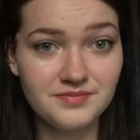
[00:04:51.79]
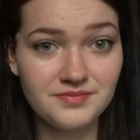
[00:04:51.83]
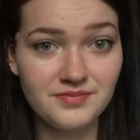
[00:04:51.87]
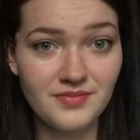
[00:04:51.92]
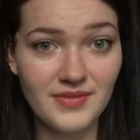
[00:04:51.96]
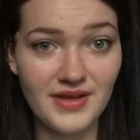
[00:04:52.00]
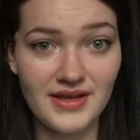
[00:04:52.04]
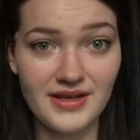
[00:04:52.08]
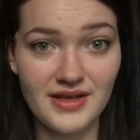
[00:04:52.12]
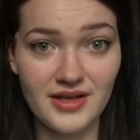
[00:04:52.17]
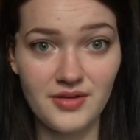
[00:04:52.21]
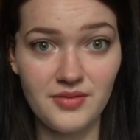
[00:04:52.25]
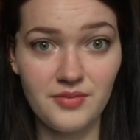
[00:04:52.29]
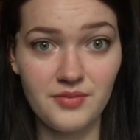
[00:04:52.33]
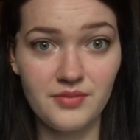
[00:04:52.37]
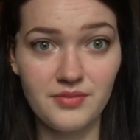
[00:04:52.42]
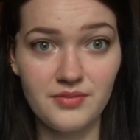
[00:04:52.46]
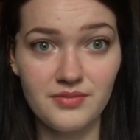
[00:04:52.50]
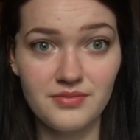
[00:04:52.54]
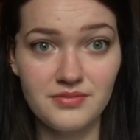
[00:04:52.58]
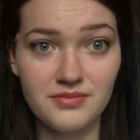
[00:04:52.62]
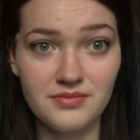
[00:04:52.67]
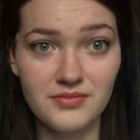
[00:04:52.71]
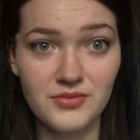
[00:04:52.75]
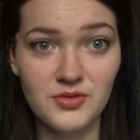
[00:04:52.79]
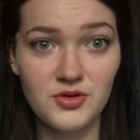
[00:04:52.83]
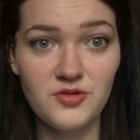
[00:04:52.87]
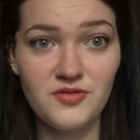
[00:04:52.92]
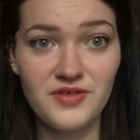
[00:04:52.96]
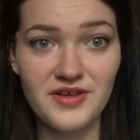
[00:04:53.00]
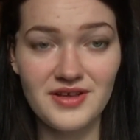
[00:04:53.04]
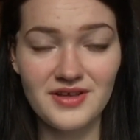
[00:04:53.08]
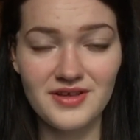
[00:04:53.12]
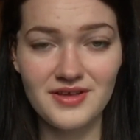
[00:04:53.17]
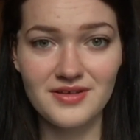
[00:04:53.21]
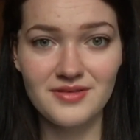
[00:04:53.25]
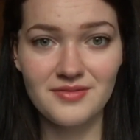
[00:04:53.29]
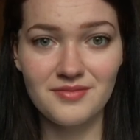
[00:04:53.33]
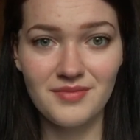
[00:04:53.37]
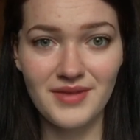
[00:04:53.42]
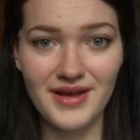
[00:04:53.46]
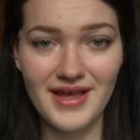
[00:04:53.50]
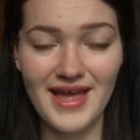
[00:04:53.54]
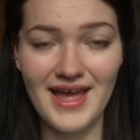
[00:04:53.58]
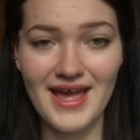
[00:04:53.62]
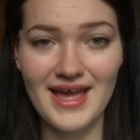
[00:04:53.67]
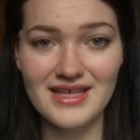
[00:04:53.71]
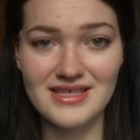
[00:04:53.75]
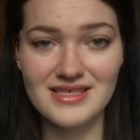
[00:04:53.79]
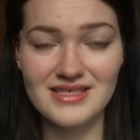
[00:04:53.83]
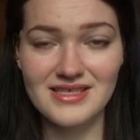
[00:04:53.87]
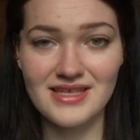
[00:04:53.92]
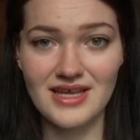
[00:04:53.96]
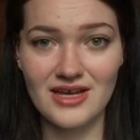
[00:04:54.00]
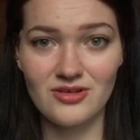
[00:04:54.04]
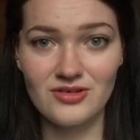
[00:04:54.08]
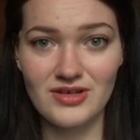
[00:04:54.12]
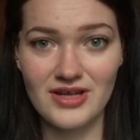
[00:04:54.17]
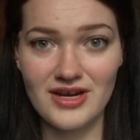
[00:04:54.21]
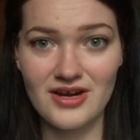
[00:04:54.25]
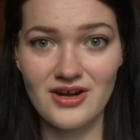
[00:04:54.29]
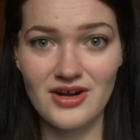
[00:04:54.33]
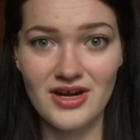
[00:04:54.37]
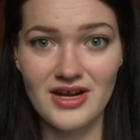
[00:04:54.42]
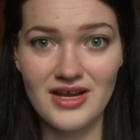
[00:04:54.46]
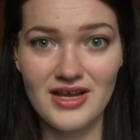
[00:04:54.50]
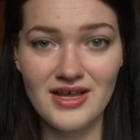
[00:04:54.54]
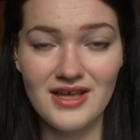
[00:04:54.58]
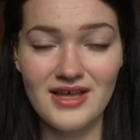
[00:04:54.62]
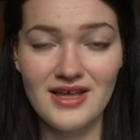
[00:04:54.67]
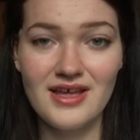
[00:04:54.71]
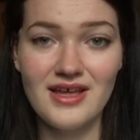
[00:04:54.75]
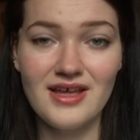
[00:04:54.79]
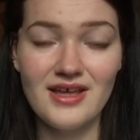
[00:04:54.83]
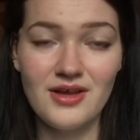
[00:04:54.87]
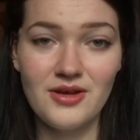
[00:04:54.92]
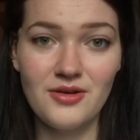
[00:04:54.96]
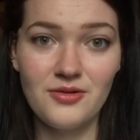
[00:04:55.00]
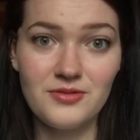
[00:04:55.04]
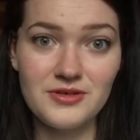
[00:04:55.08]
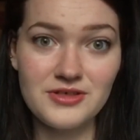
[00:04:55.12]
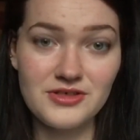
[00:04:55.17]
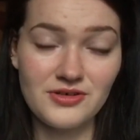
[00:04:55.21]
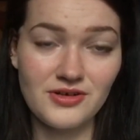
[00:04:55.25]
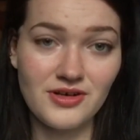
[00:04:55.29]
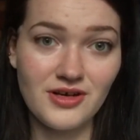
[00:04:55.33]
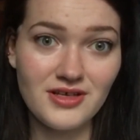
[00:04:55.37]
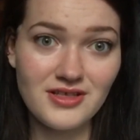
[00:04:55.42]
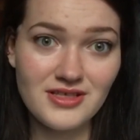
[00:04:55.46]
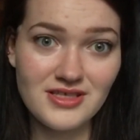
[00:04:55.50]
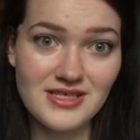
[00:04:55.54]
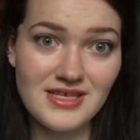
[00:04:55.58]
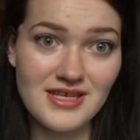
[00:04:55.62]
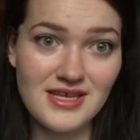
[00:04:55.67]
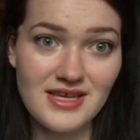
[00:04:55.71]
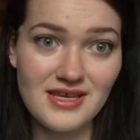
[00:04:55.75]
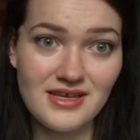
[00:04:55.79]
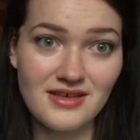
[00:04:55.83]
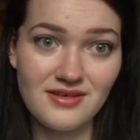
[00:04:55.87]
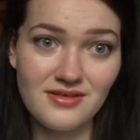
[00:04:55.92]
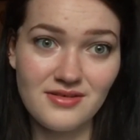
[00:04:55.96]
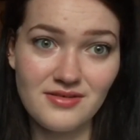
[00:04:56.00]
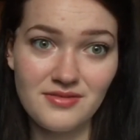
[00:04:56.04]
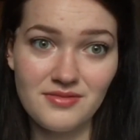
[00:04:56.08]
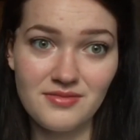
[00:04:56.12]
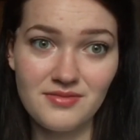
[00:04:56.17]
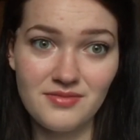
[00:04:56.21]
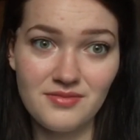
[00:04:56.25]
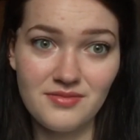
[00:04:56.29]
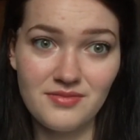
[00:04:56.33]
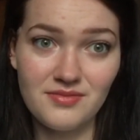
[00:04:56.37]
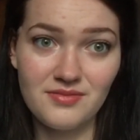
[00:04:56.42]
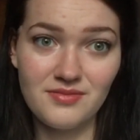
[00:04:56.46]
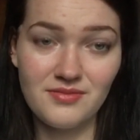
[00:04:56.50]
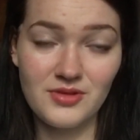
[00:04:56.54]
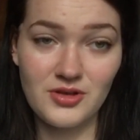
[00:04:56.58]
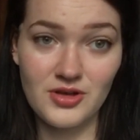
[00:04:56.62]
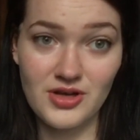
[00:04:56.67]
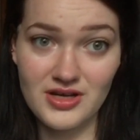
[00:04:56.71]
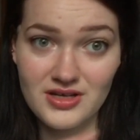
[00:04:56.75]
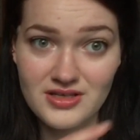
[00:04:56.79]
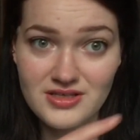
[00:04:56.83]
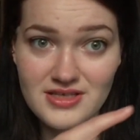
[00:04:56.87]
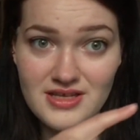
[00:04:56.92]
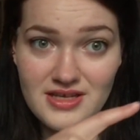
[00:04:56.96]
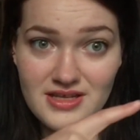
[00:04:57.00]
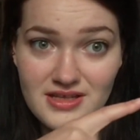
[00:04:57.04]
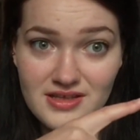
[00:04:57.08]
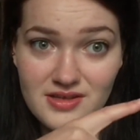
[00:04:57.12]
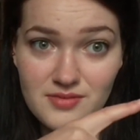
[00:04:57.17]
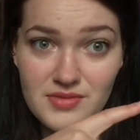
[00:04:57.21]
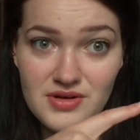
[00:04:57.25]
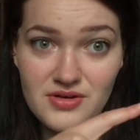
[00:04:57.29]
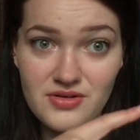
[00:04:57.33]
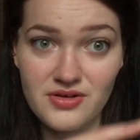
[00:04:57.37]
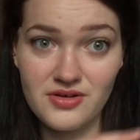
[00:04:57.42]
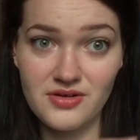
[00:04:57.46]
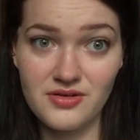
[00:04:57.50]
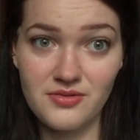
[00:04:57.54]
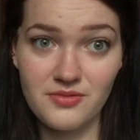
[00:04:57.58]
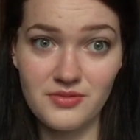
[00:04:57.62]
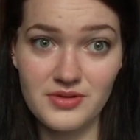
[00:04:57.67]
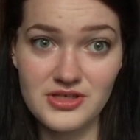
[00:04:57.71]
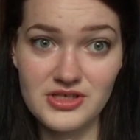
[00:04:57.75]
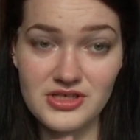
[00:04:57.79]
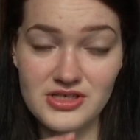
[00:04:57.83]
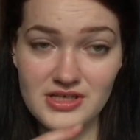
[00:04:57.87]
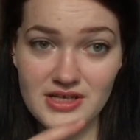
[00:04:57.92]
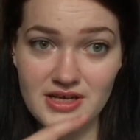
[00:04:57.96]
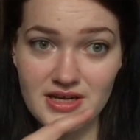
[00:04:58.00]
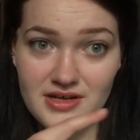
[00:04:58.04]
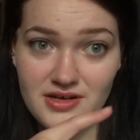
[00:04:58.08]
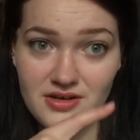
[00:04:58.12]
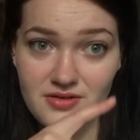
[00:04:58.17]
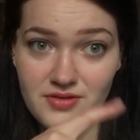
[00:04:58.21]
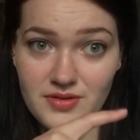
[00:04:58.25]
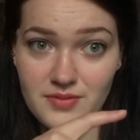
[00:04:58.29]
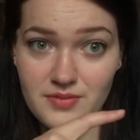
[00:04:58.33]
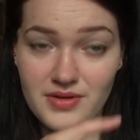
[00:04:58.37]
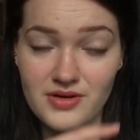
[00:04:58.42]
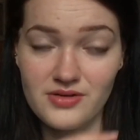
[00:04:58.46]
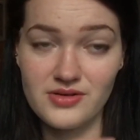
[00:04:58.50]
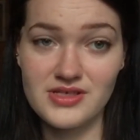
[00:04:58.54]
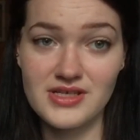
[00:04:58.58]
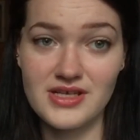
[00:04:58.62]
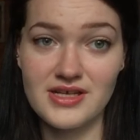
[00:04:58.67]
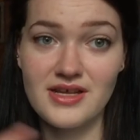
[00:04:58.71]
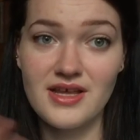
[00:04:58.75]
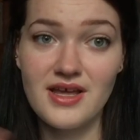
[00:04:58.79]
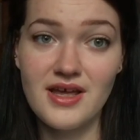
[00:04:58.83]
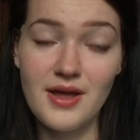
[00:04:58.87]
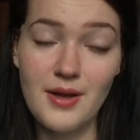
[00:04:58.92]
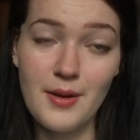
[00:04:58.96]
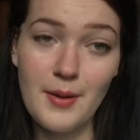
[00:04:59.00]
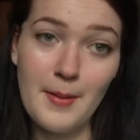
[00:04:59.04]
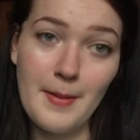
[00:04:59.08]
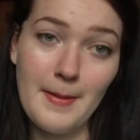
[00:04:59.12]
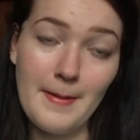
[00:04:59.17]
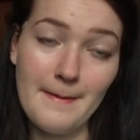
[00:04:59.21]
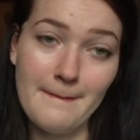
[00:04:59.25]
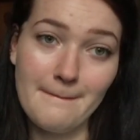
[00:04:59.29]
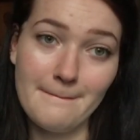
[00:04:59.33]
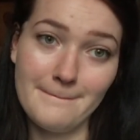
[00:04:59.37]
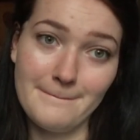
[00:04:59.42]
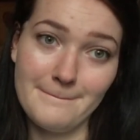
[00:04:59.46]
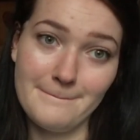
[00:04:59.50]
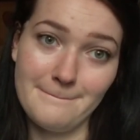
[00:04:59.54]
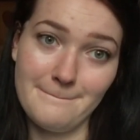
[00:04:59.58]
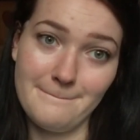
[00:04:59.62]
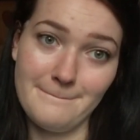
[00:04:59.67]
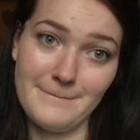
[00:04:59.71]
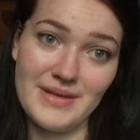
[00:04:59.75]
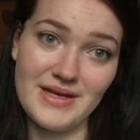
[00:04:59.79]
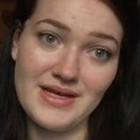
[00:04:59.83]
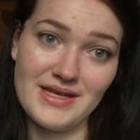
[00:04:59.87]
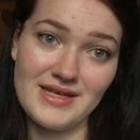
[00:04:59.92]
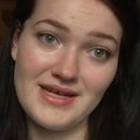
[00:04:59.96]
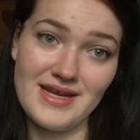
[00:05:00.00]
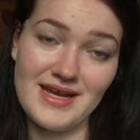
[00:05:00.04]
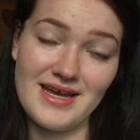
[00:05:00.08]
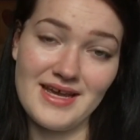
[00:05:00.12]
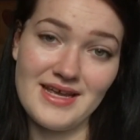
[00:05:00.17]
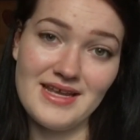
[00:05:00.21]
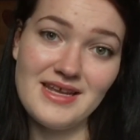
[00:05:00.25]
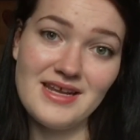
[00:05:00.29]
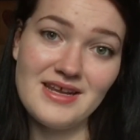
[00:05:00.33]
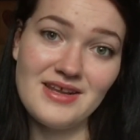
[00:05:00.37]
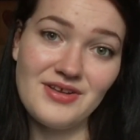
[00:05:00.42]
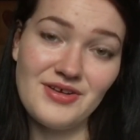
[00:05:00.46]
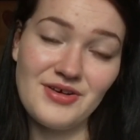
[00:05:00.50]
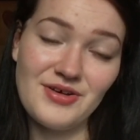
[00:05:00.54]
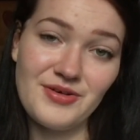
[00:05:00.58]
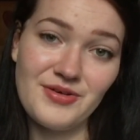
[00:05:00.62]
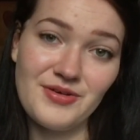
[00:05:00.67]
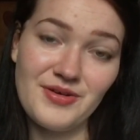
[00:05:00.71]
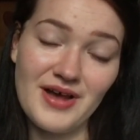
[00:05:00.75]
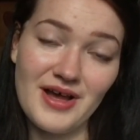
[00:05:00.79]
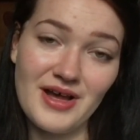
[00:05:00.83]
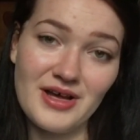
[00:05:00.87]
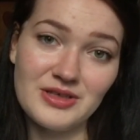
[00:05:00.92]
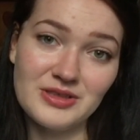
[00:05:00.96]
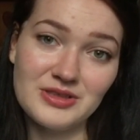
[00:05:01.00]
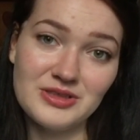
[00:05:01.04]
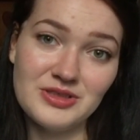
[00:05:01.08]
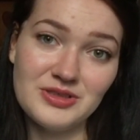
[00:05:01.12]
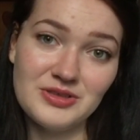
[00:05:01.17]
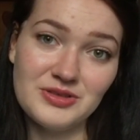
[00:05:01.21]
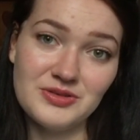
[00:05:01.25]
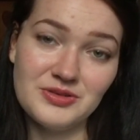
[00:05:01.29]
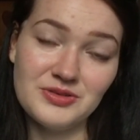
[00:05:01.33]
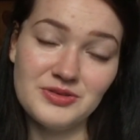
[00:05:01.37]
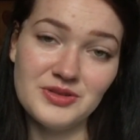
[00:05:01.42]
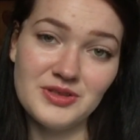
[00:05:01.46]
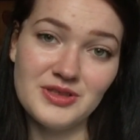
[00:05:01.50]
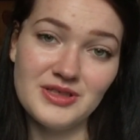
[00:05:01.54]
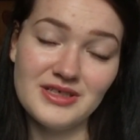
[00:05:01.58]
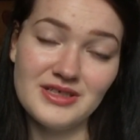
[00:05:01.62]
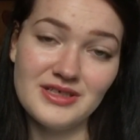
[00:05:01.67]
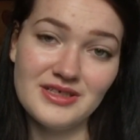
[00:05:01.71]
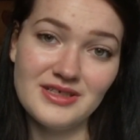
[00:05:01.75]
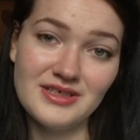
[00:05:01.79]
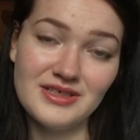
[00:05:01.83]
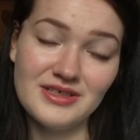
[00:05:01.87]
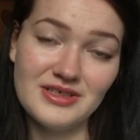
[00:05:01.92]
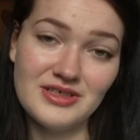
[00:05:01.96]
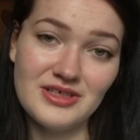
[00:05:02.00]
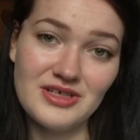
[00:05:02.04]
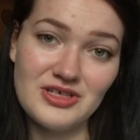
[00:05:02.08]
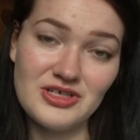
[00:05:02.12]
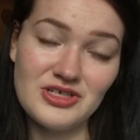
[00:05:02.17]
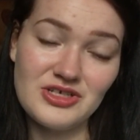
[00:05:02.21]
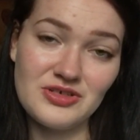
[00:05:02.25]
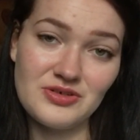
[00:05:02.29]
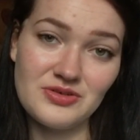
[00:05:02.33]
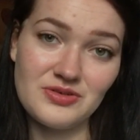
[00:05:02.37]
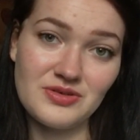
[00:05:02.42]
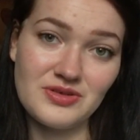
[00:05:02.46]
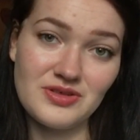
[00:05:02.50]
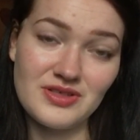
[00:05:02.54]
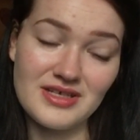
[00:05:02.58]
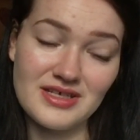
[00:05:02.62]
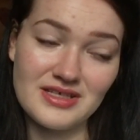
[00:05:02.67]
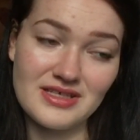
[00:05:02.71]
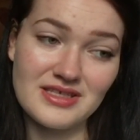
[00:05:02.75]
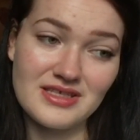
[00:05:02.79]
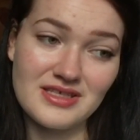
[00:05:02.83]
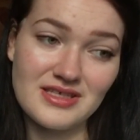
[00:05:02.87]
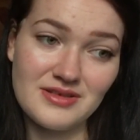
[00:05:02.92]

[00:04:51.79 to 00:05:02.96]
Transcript: And I'm moving my hands down here, which you can't see. You can't see it in the mirror, which is kind of embarrassing. But I didn't know how to shoot this.